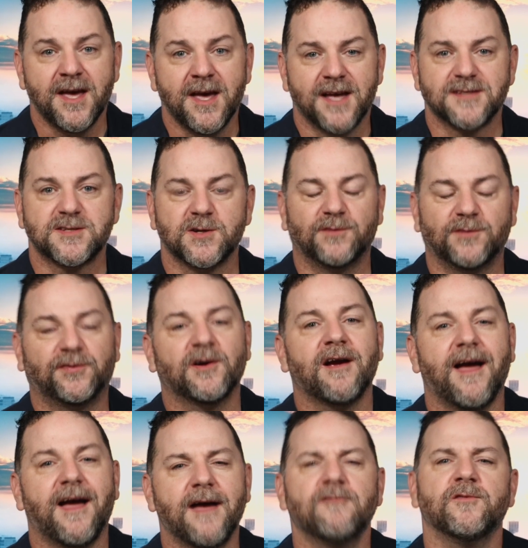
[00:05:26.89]
And so
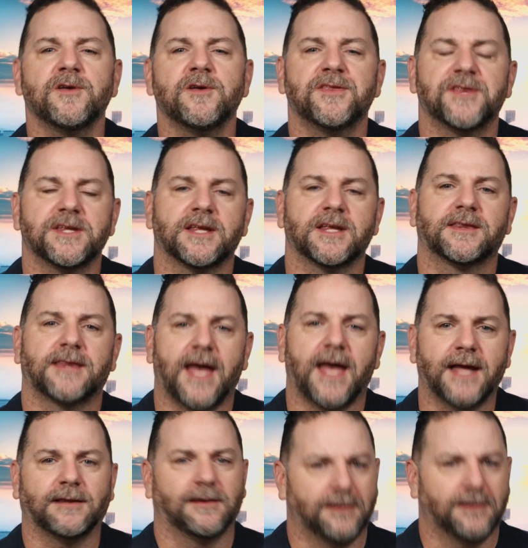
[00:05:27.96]
far, everything
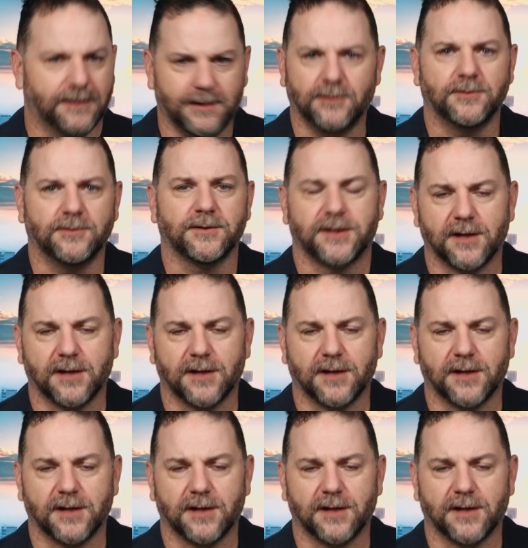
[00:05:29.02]
that little